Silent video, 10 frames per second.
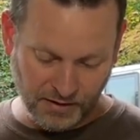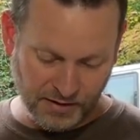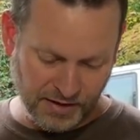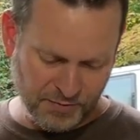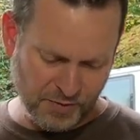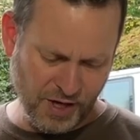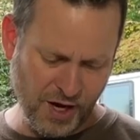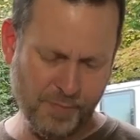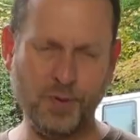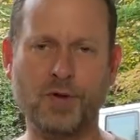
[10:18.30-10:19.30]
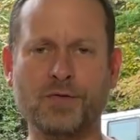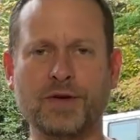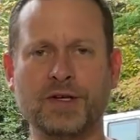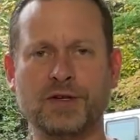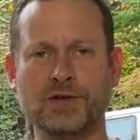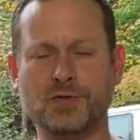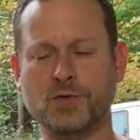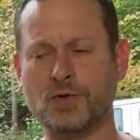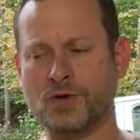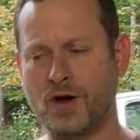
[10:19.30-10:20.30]
These were not perfect
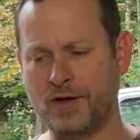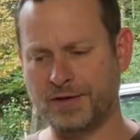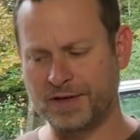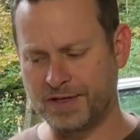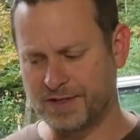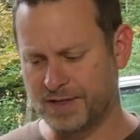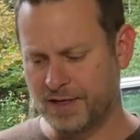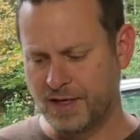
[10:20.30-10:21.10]
control colonies.